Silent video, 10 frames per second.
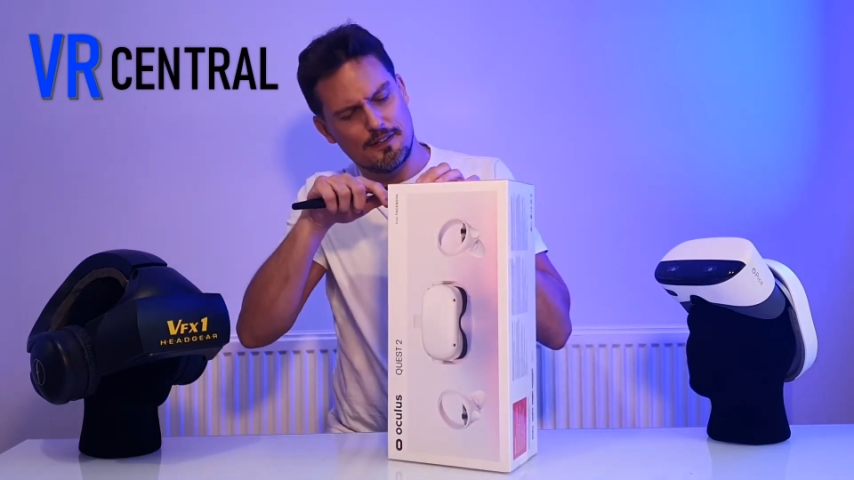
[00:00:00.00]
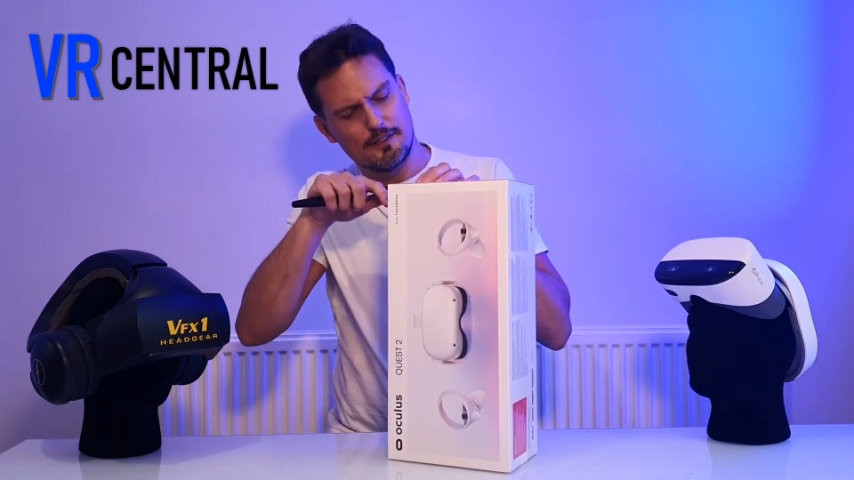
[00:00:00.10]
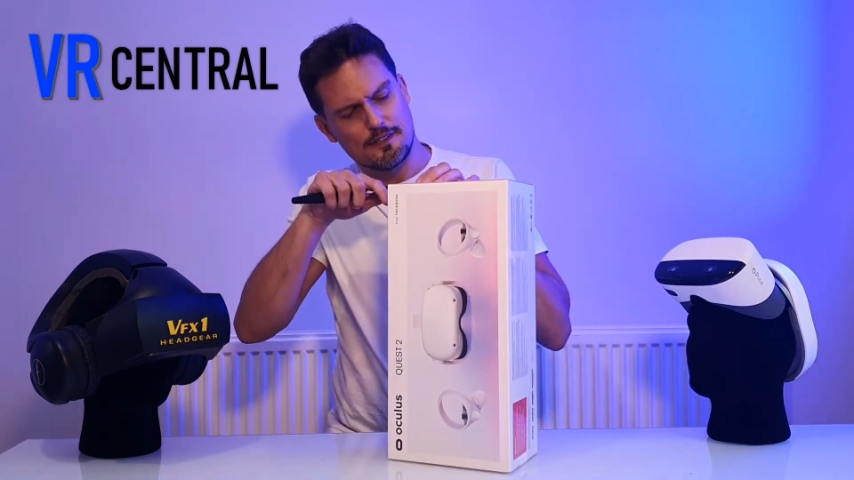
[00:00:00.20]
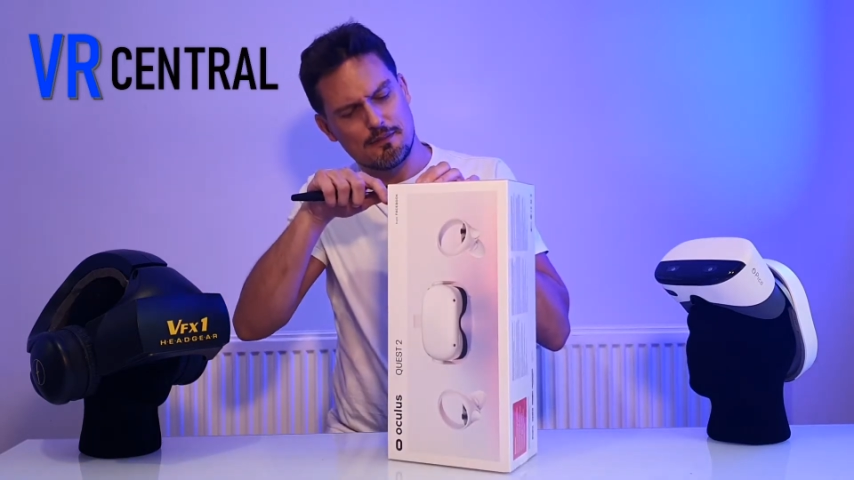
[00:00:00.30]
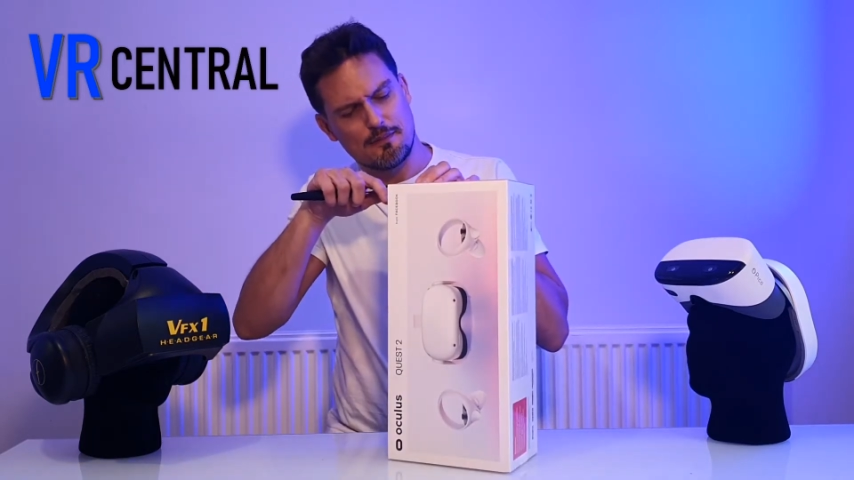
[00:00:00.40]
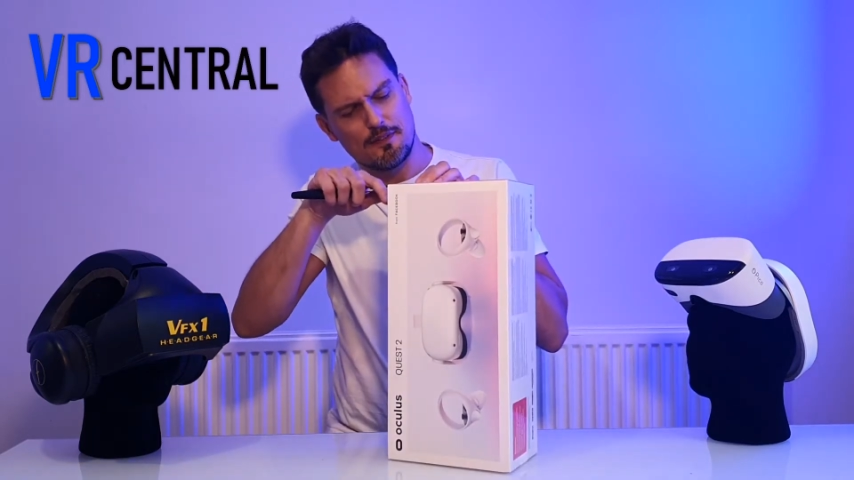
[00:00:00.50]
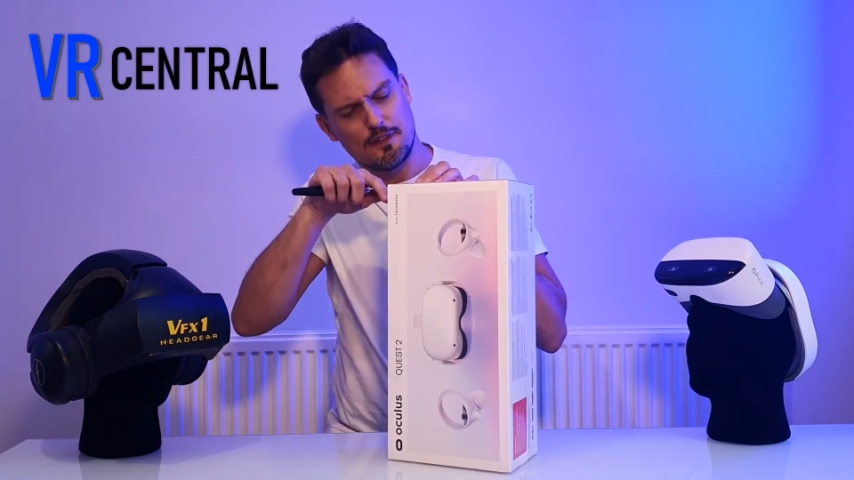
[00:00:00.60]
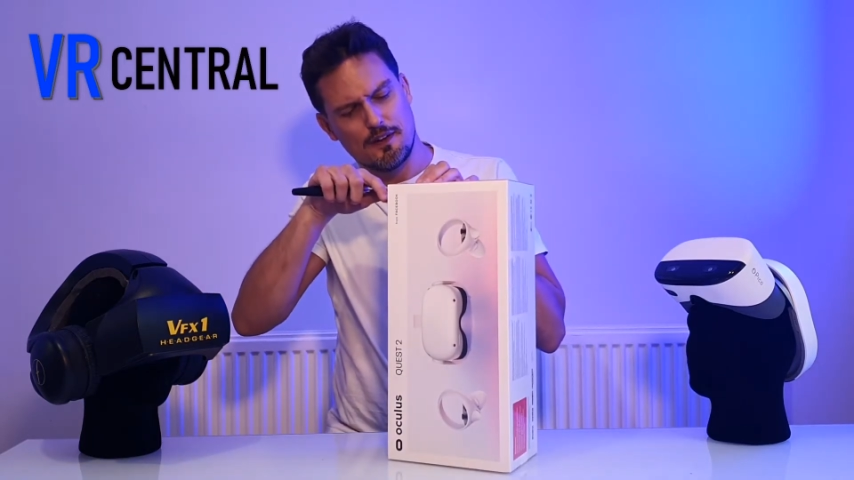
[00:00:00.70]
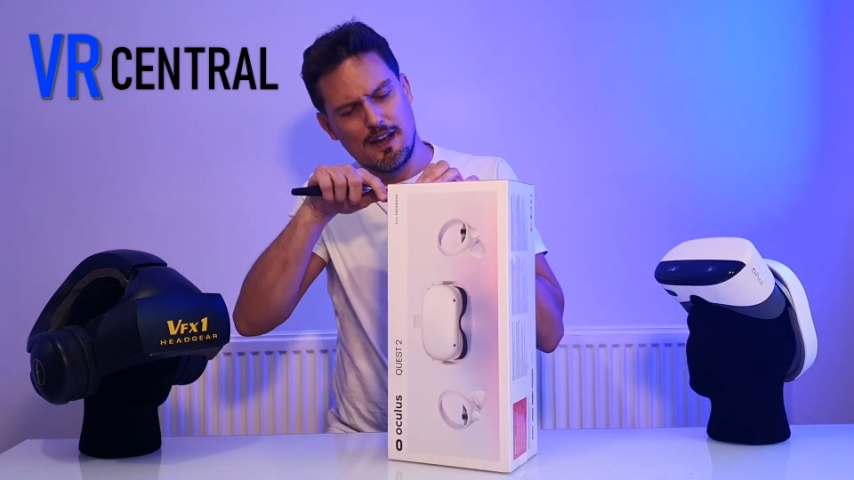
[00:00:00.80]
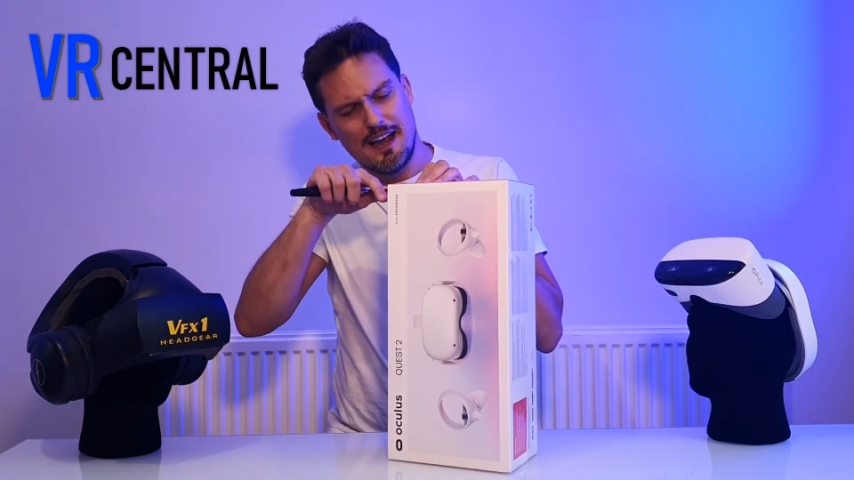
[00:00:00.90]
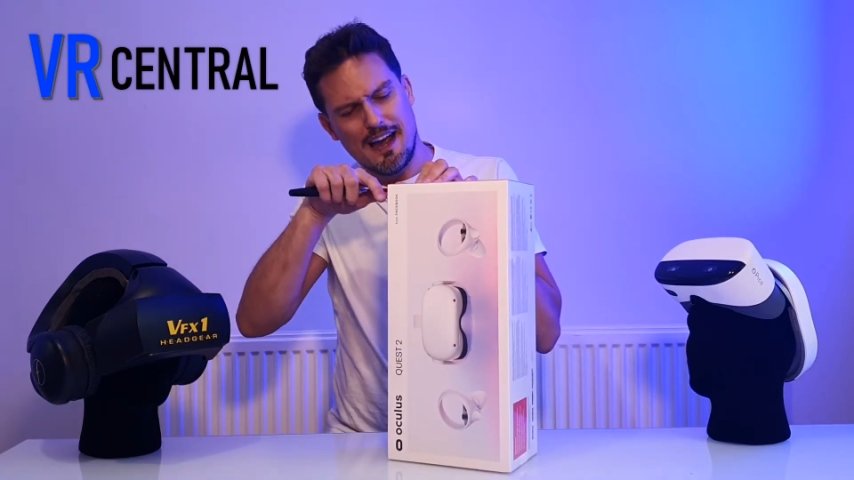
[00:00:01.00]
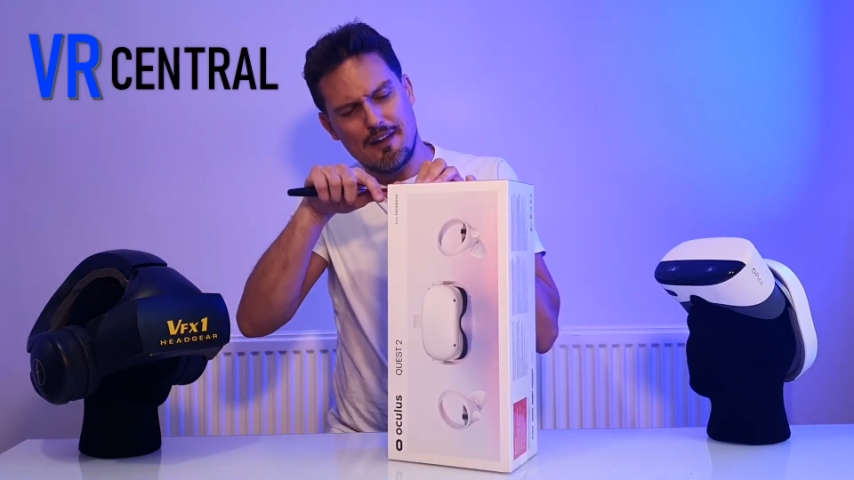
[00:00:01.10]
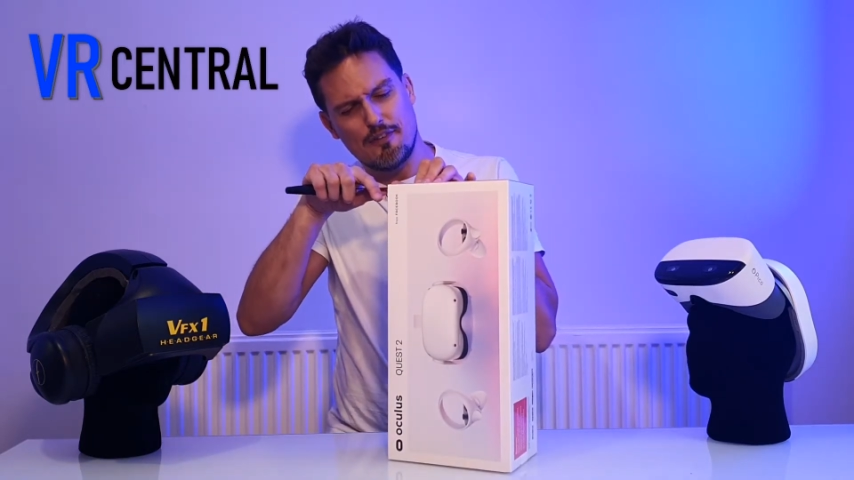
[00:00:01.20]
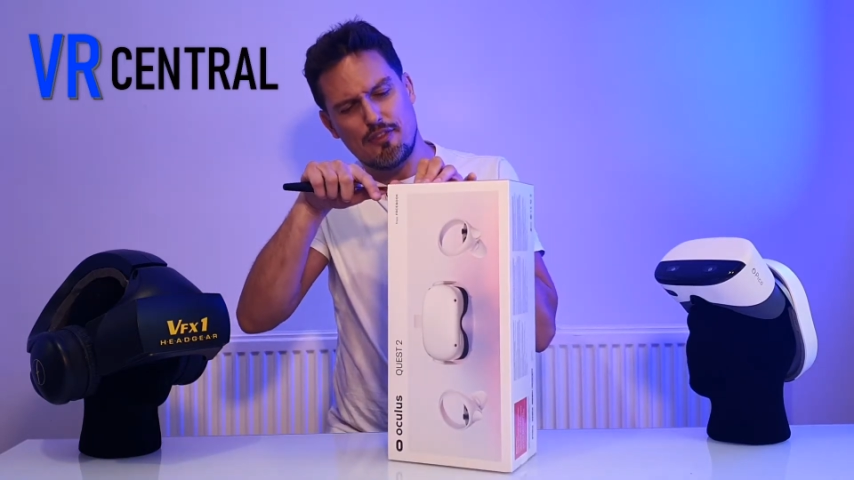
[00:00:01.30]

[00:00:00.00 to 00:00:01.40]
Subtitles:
I know some of you have